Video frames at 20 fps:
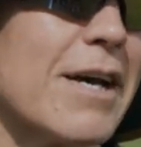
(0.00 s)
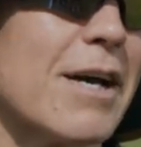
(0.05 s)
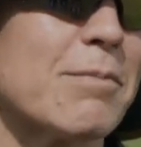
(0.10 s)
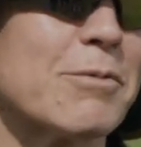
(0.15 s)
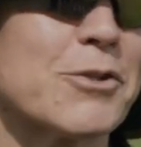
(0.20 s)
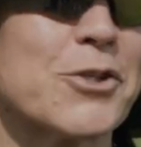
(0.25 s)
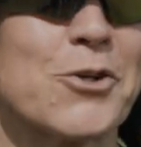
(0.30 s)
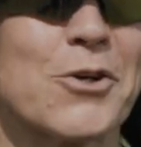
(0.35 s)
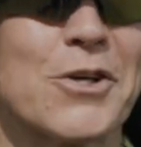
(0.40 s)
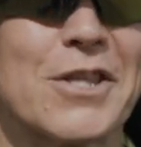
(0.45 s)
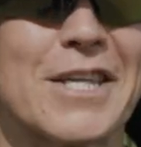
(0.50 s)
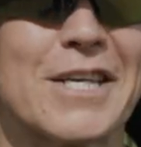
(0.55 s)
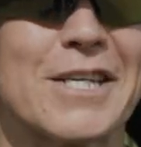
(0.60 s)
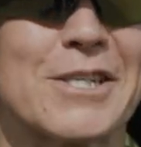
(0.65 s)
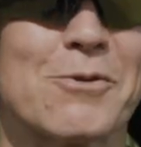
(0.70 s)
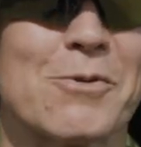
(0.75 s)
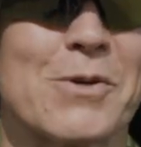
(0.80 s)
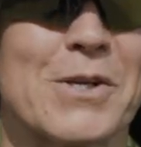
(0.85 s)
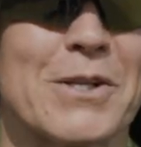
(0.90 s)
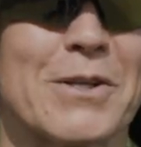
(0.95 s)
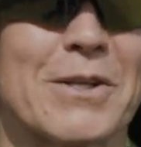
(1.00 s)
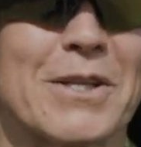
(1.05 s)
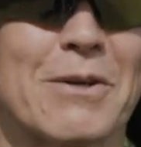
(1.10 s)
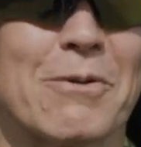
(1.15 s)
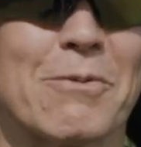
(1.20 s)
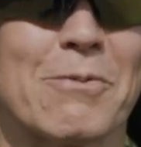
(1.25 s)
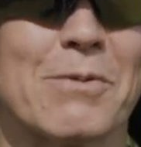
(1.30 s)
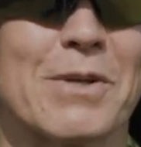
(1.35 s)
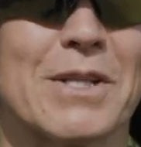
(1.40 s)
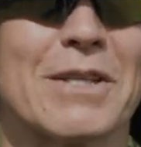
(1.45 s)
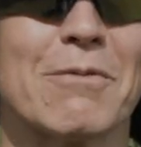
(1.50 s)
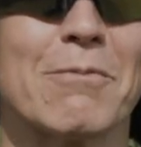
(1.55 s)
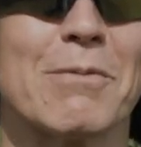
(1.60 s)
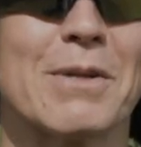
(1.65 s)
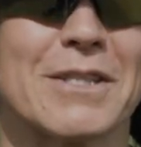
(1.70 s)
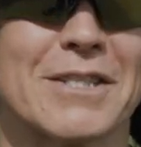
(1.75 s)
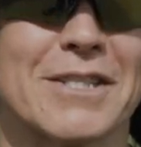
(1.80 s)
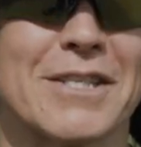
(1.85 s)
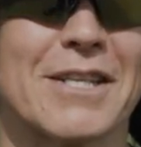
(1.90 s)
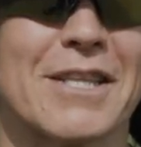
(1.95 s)
I'm sure things
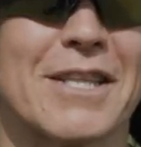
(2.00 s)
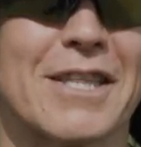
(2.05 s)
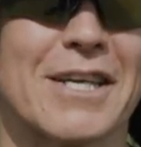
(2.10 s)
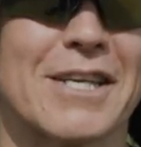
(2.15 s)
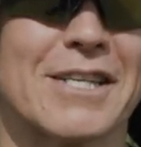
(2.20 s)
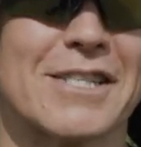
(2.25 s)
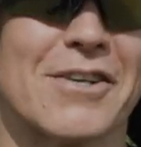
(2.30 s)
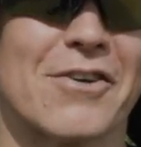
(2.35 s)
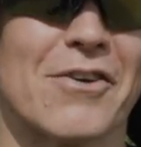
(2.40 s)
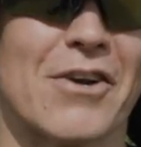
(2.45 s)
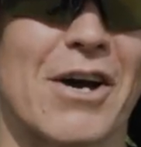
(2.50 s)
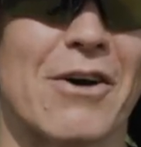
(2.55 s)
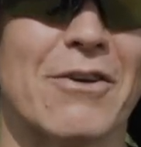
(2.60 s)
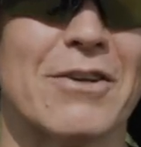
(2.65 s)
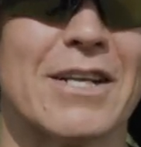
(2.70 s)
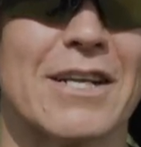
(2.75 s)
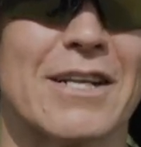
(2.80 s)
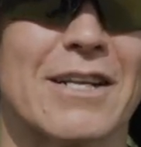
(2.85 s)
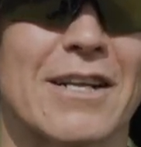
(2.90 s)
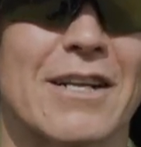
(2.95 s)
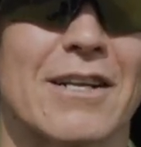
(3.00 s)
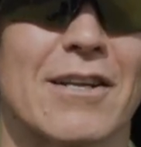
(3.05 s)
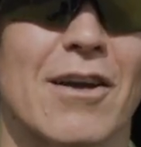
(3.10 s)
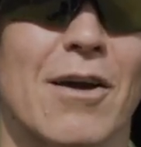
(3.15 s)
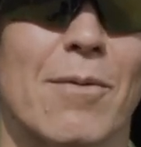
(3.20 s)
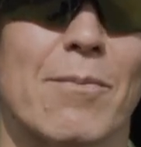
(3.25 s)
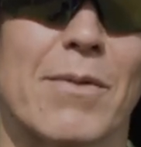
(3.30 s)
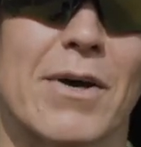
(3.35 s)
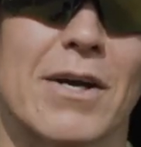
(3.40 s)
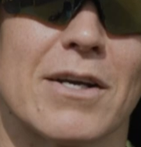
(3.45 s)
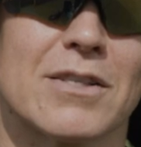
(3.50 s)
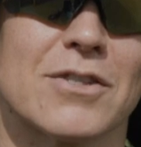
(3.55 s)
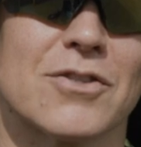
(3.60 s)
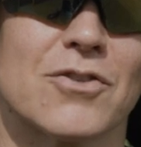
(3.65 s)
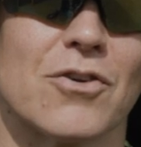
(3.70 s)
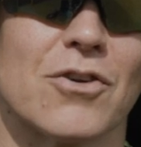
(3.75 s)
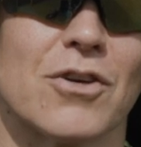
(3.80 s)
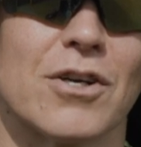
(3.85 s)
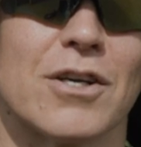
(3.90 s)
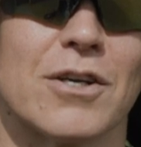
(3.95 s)
will turn things around and come back
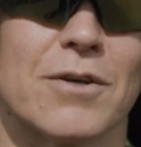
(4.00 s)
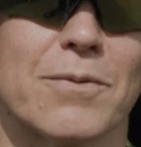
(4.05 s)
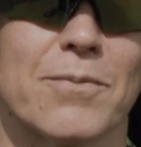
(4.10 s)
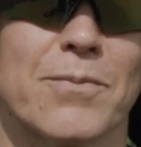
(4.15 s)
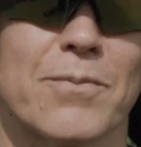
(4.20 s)
stronger.